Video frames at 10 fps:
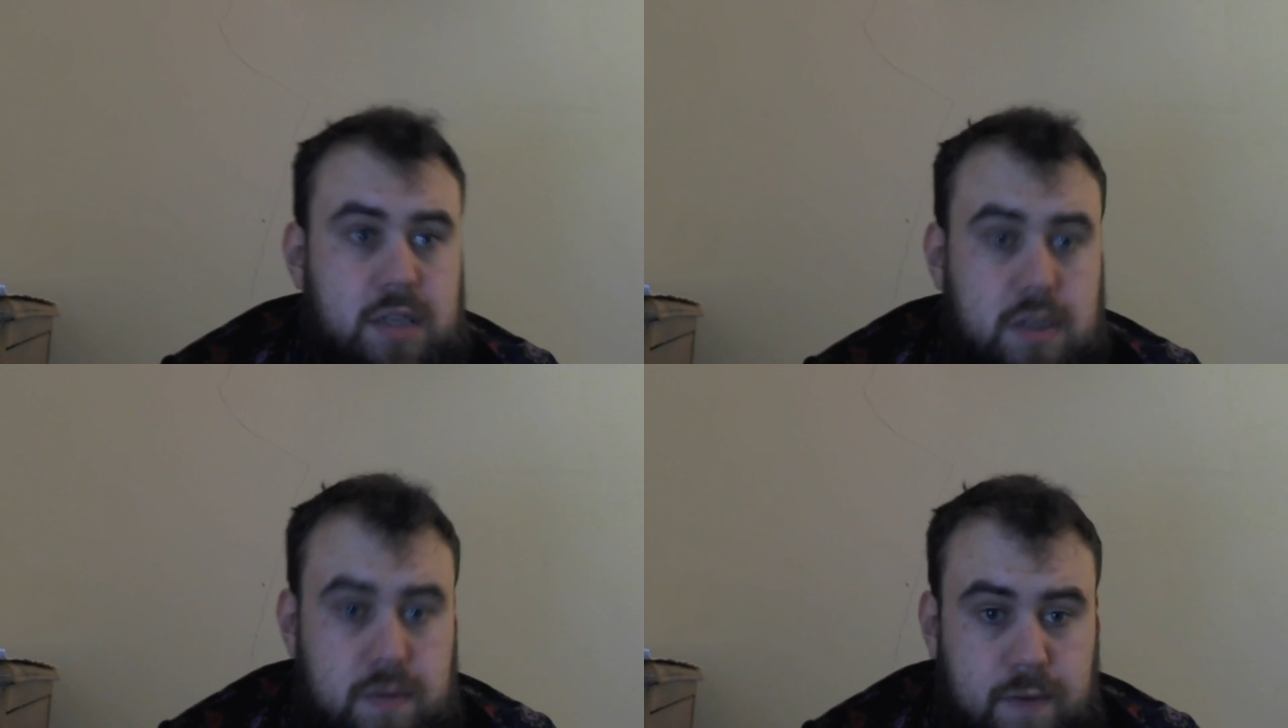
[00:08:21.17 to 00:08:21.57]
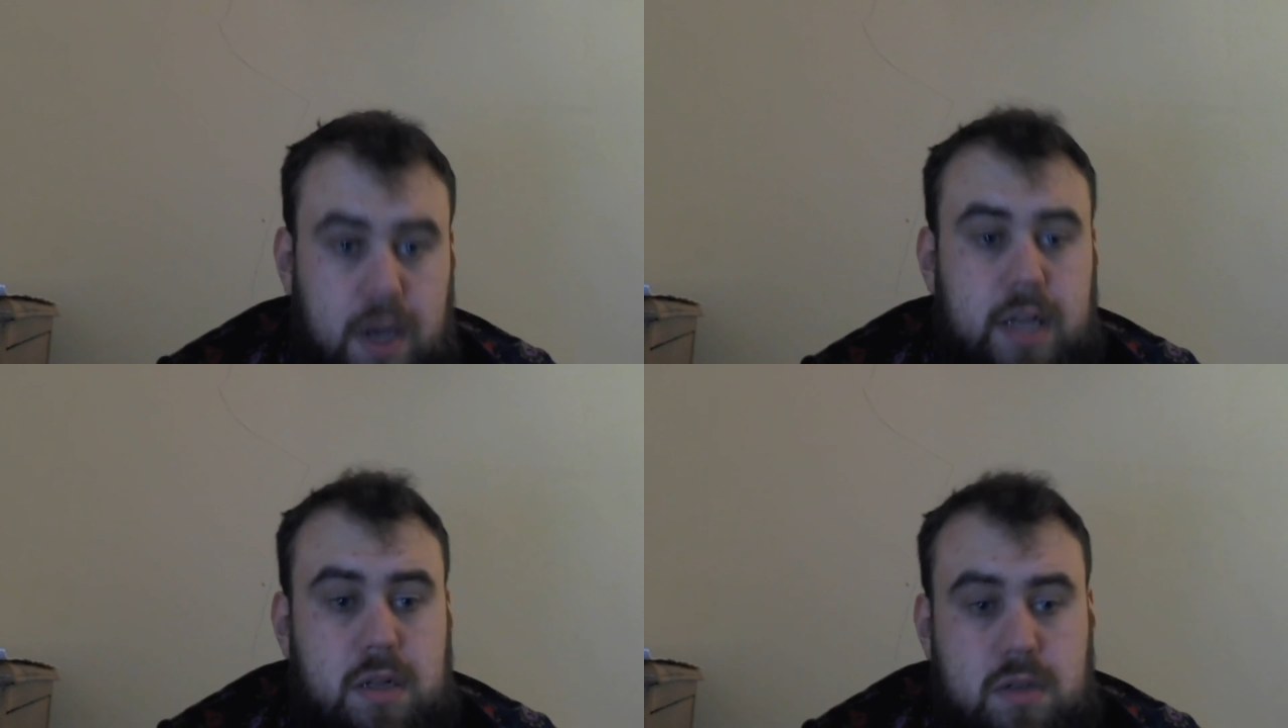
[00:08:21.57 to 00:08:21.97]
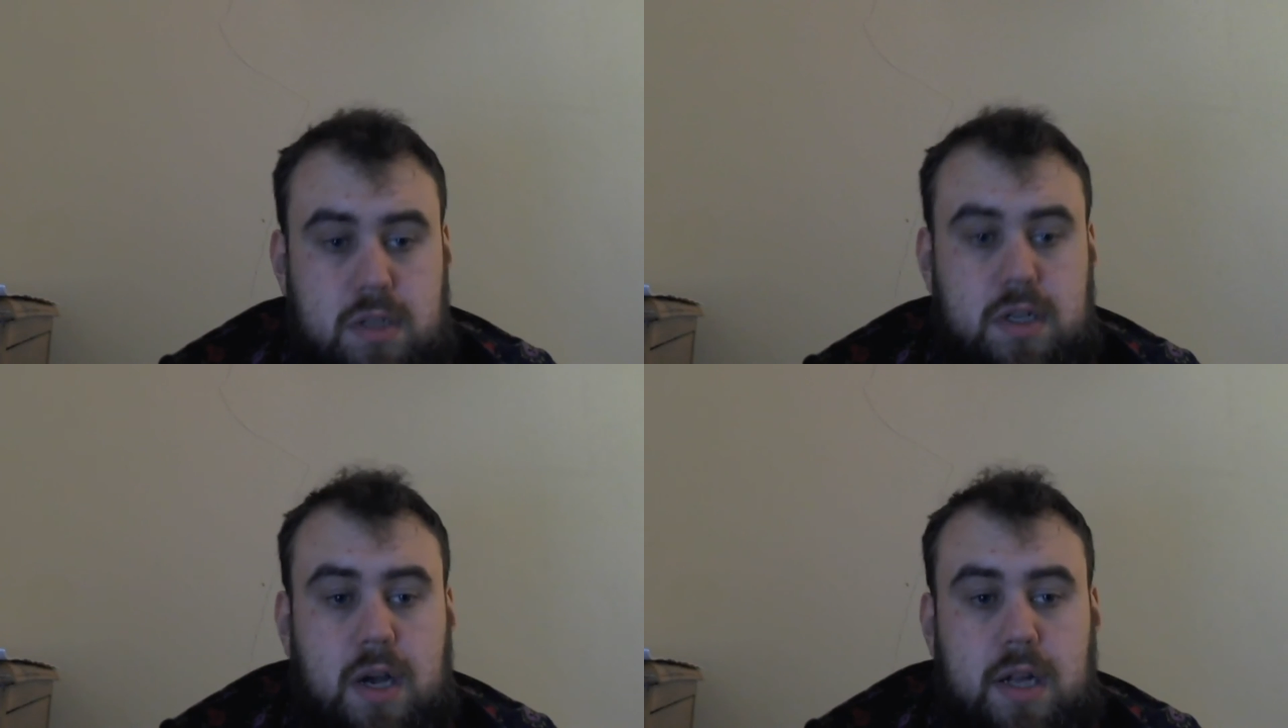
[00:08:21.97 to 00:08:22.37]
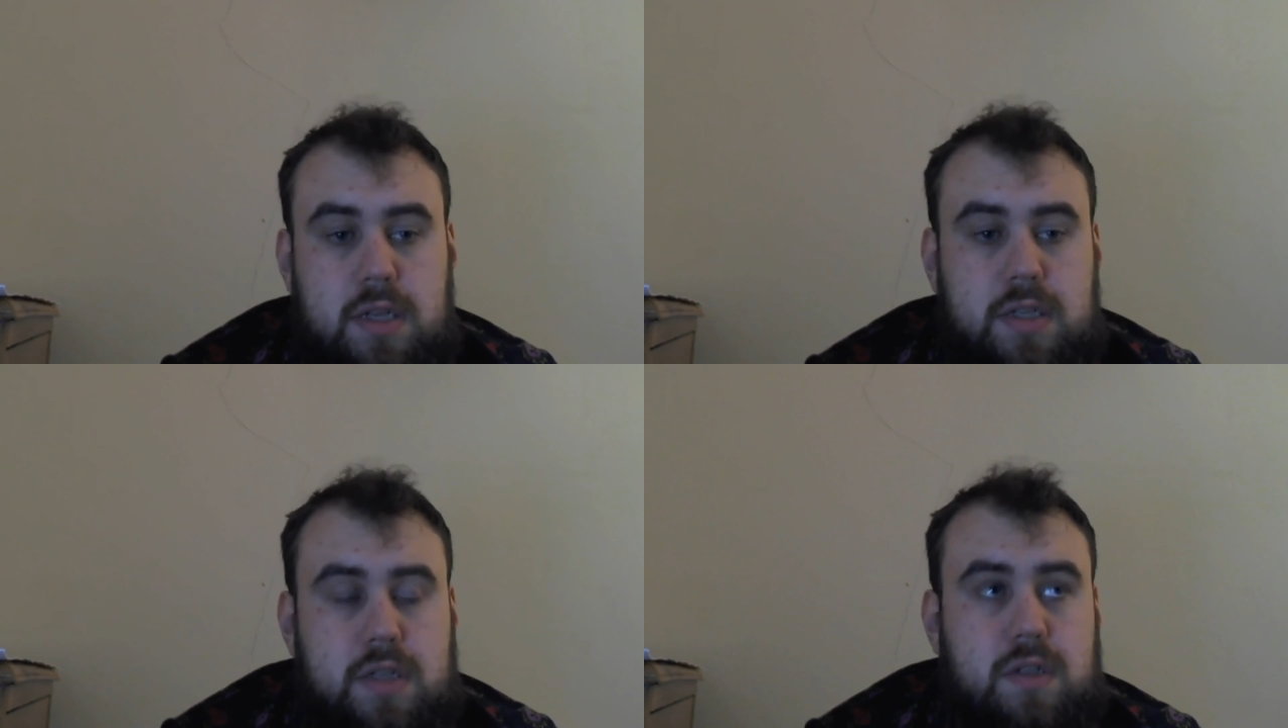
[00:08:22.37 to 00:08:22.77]
as vital to
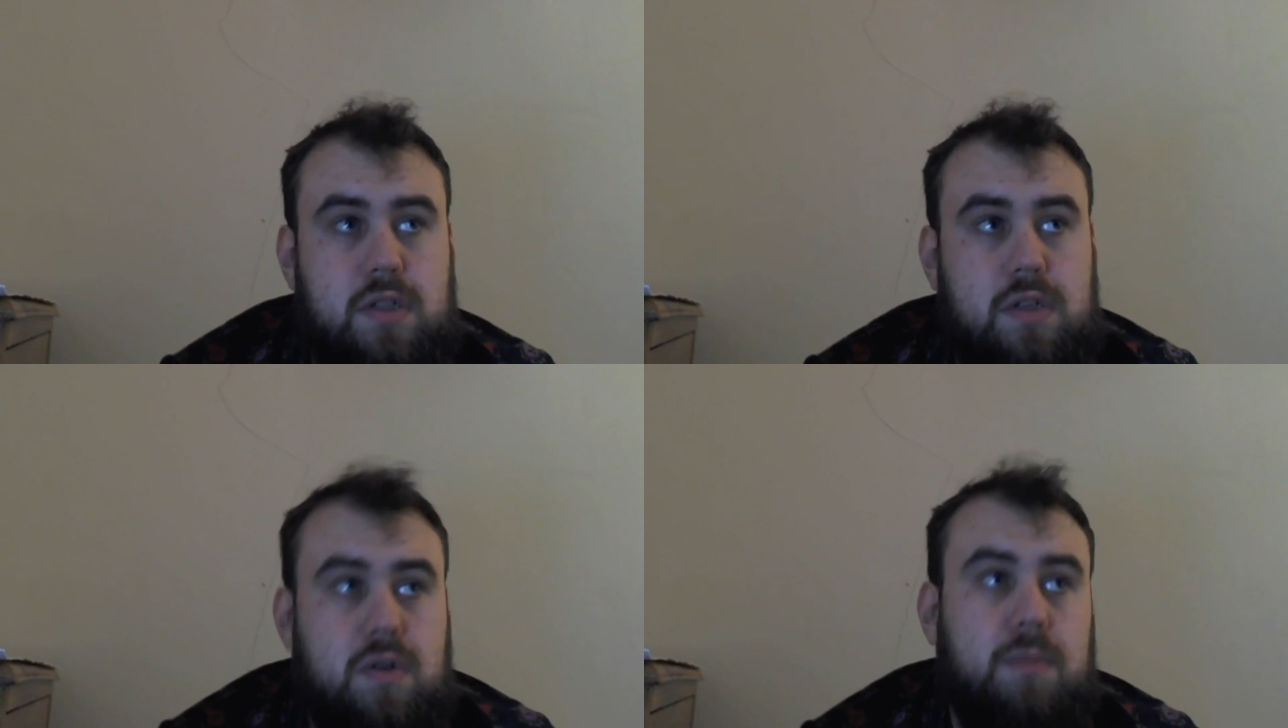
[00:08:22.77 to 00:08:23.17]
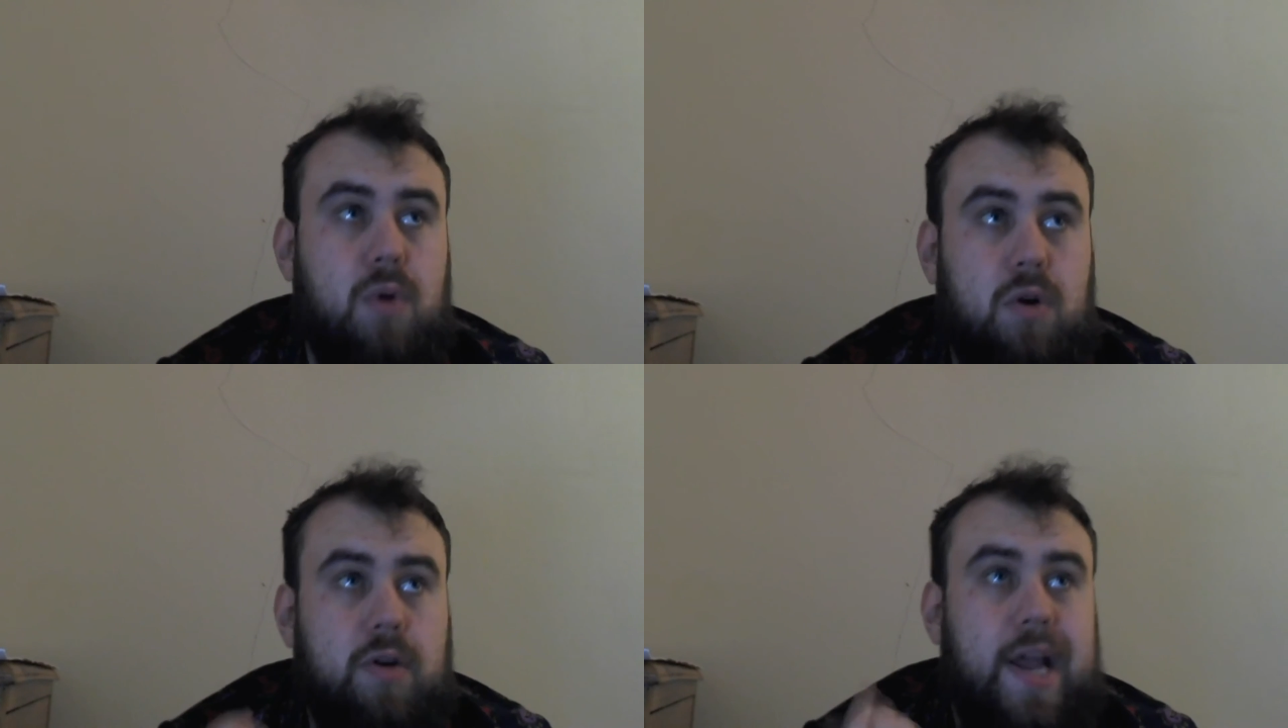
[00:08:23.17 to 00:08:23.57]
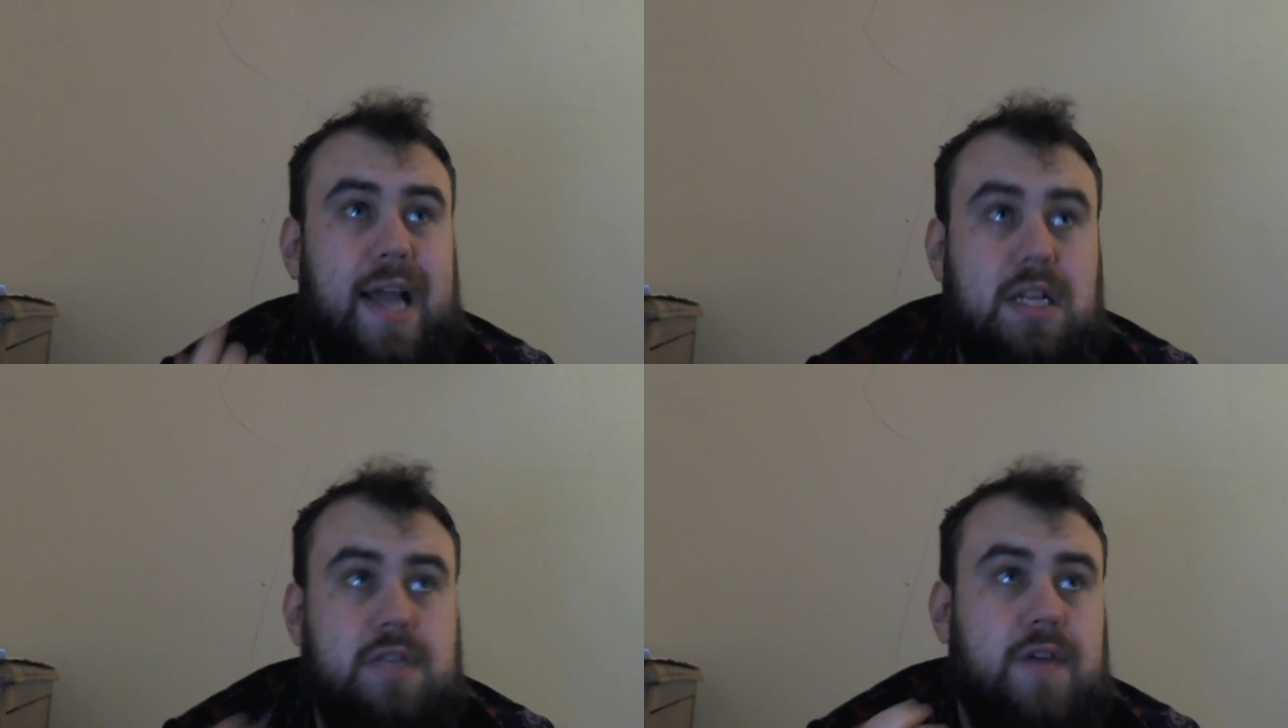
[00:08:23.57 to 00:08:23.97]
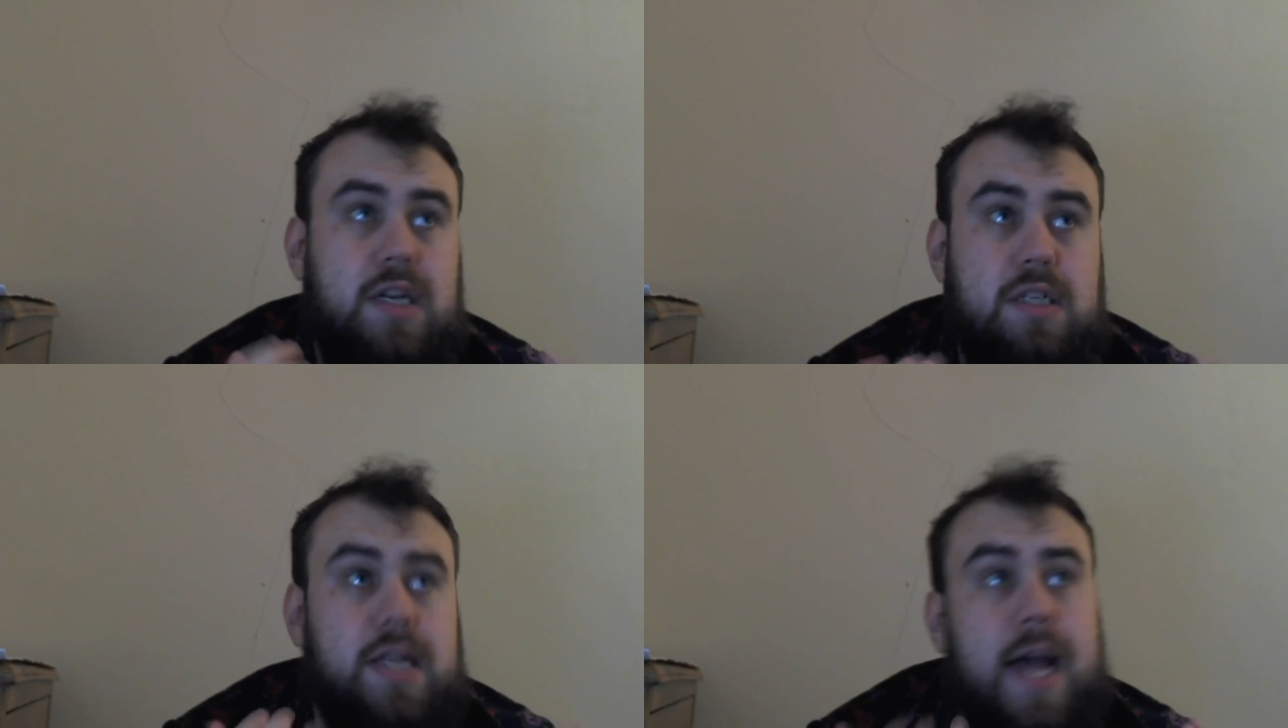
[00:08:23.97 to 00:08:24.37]
science as the sort of more creative
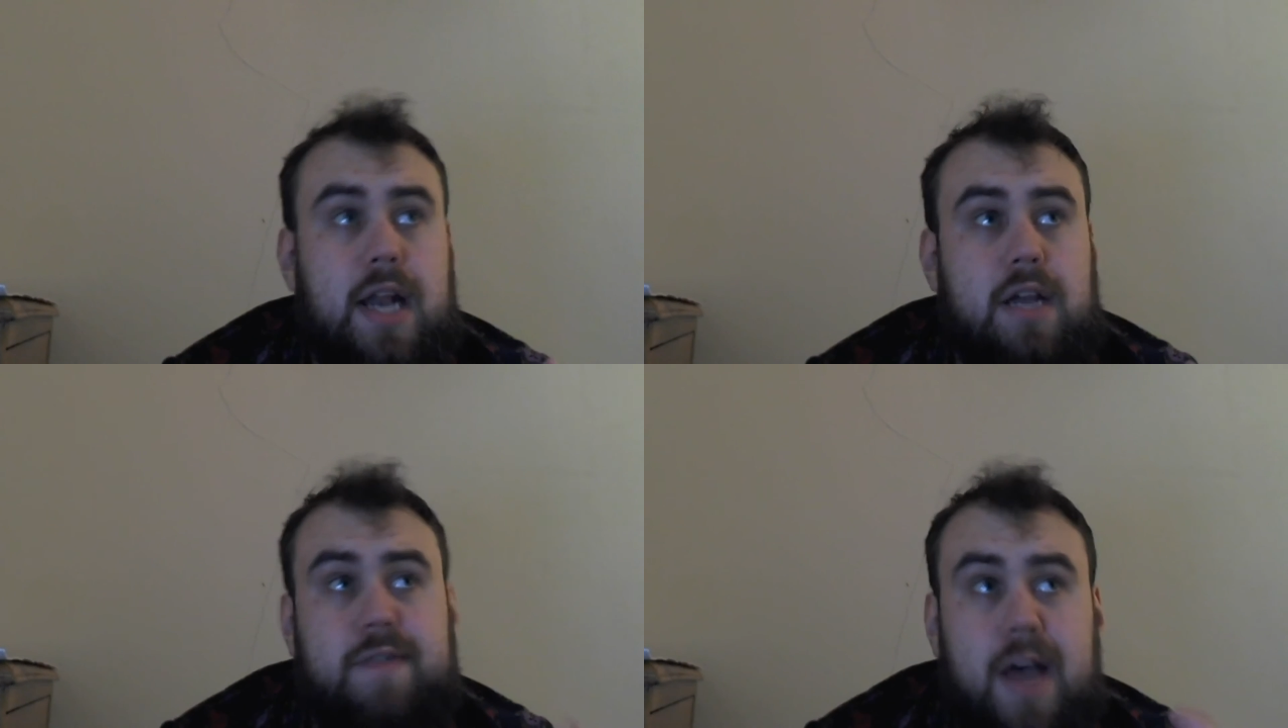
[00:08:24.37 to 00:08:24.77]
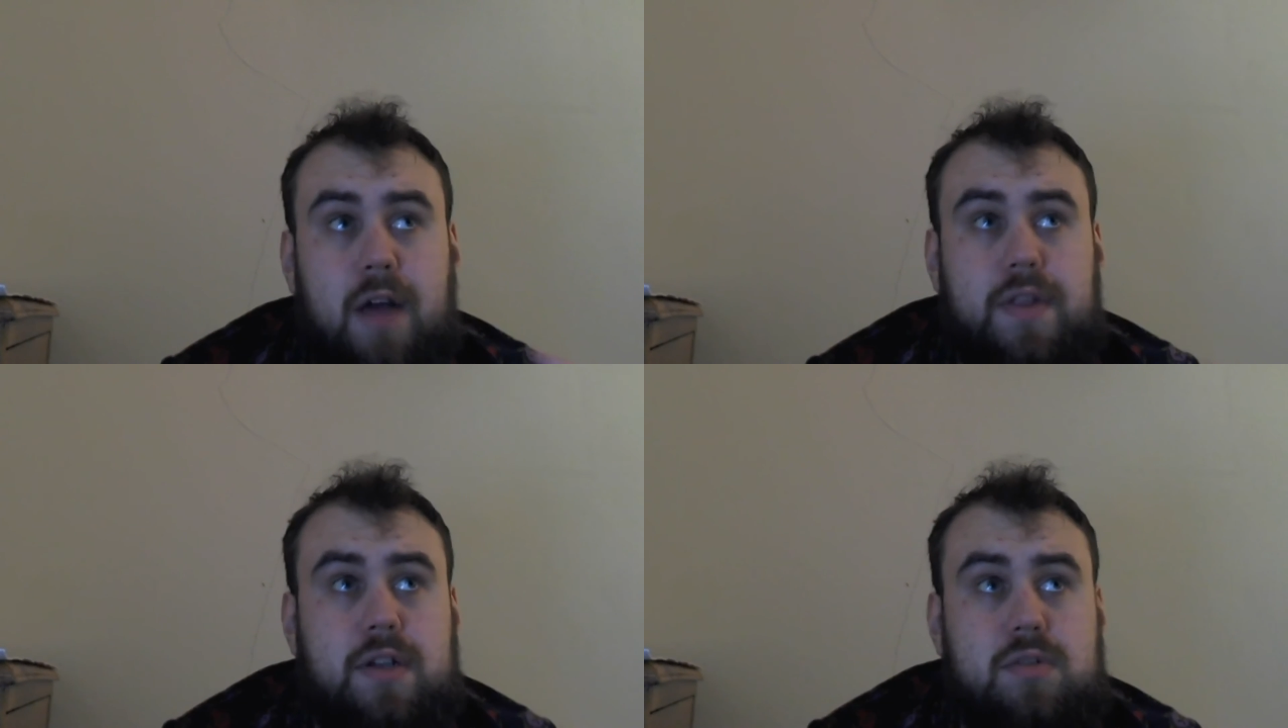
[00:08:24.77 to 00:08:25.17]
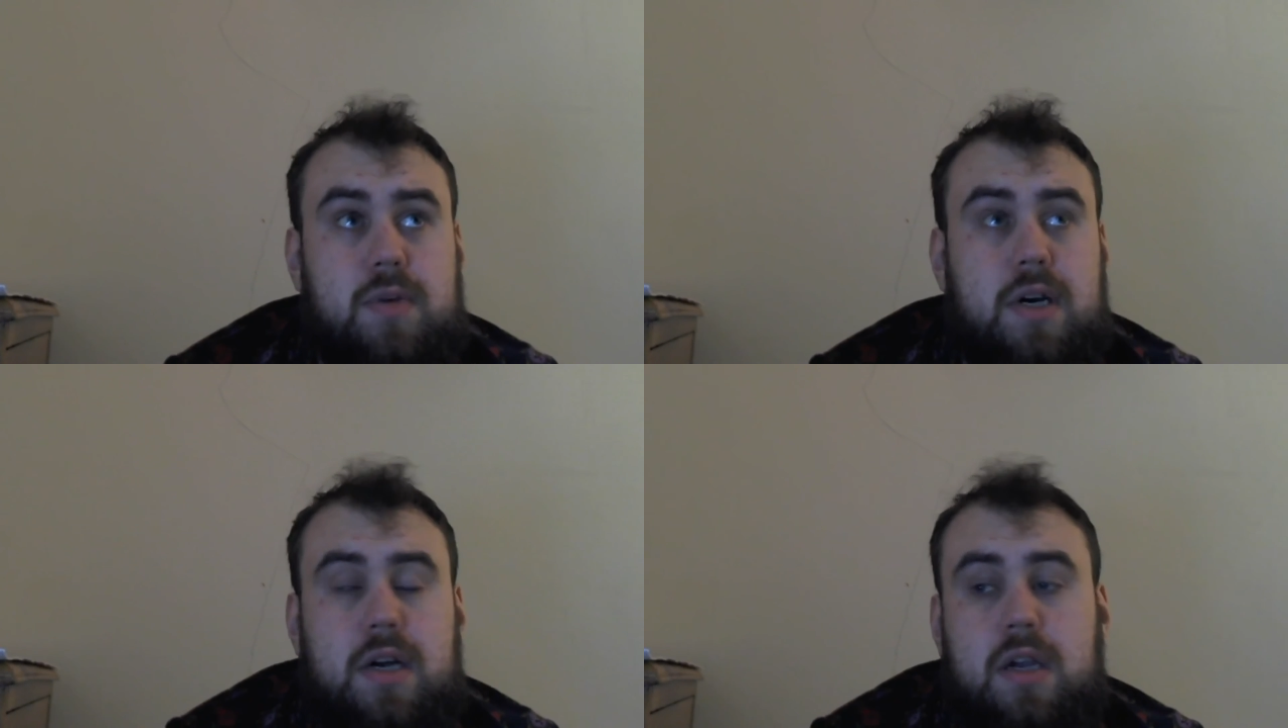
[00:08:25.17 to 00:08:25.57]
understanding of how things work,